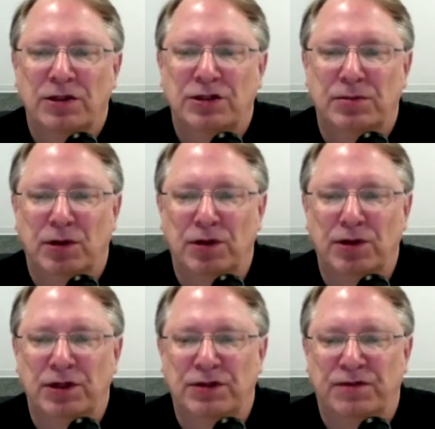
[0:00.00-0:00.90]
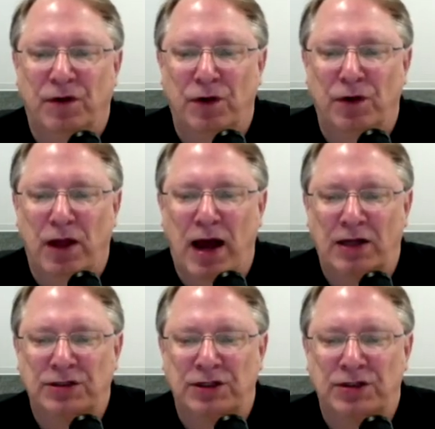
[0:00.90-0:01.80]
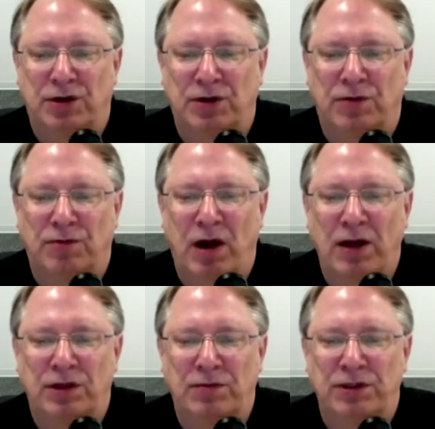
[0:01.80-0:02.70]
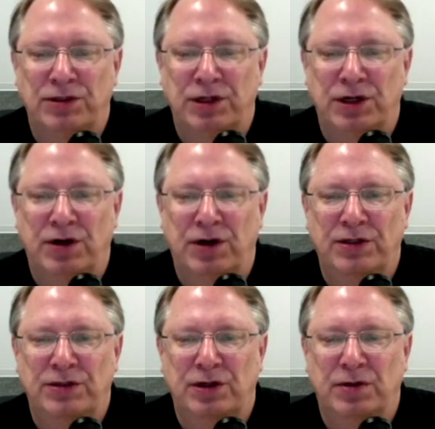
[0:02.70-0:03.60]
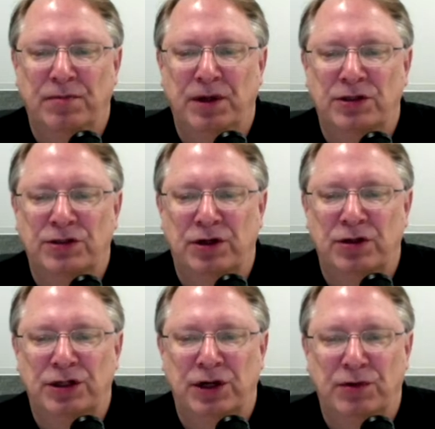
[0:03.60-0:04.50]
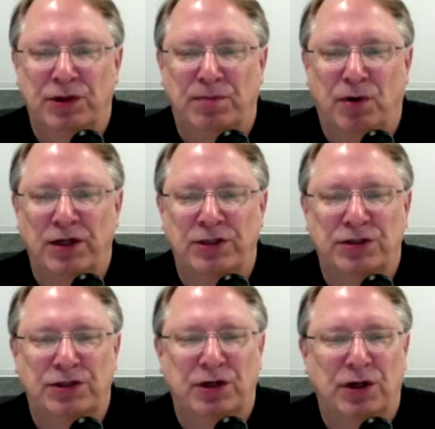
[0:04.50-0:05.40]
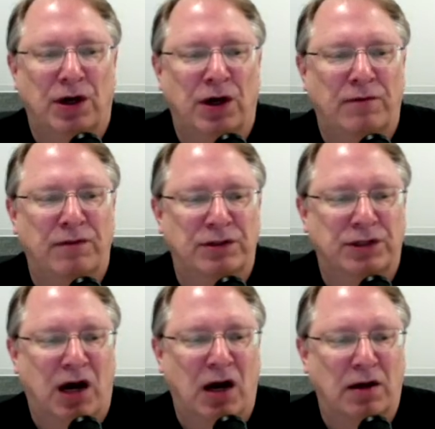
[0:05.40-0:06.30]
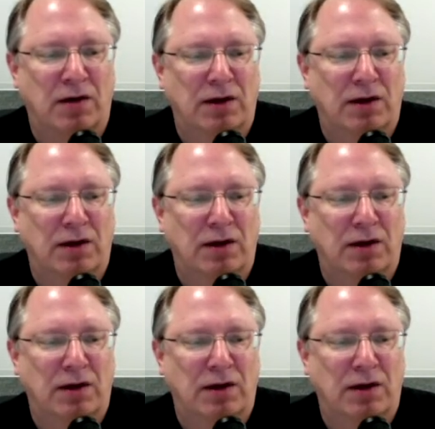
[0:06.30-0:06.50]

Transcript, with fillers: Similarly, this vertical axis on the right that we see here is going to be associated with the price of the stock.